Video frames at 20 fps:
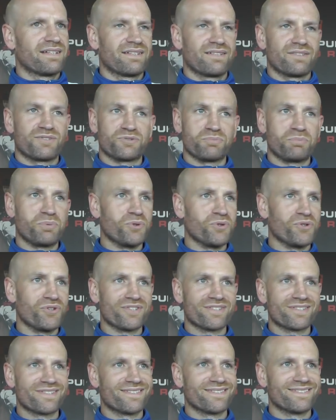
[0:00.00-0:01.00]

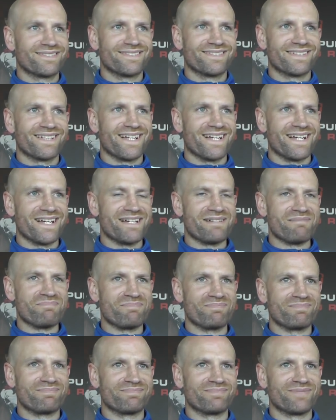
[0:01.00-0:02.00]
Supporters.
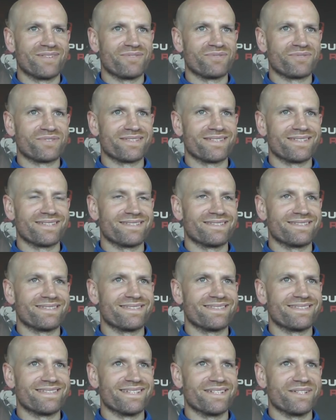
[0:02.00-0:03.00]
Obviously,
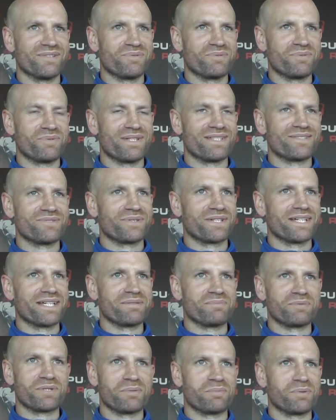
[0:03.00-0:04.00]
went to a
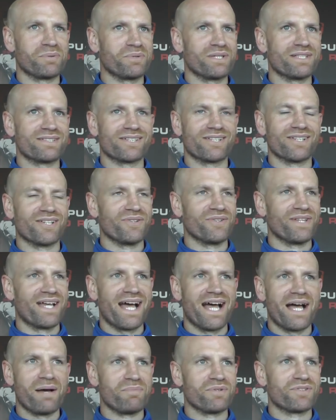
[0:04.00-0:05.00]
game a couple of weeks ago, and
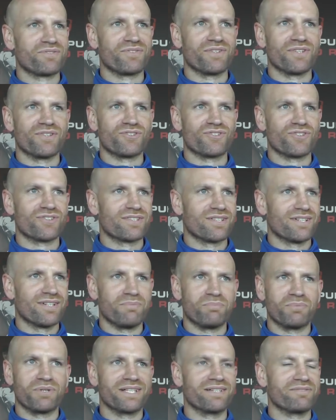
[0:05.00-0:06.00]
that atmosphere is just
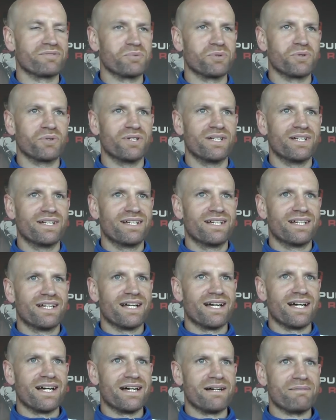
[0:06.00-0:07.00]
unbelievable.
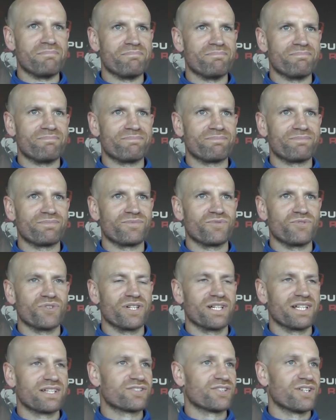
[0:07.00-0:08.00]

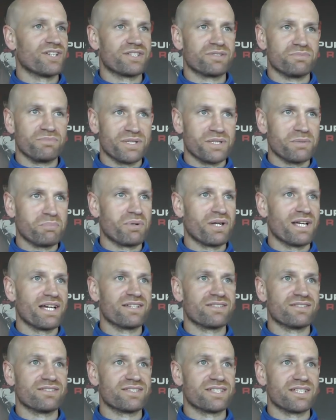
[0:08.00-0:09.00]
Really excited to meet the
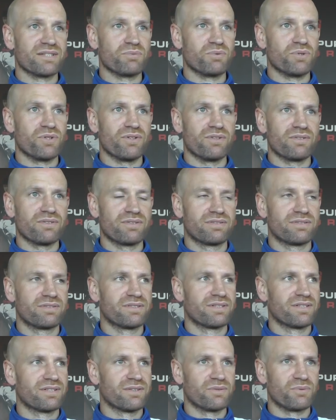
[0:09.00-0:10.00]
players and see
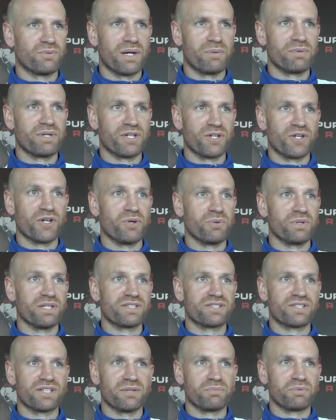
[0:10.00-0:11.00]
where we can go with
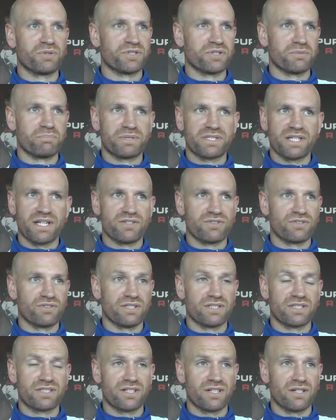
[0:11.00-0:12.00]
this club, because the potential
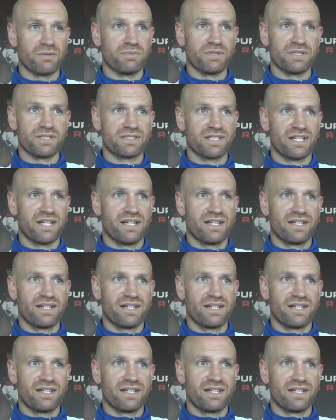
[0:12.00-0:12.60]
of this club is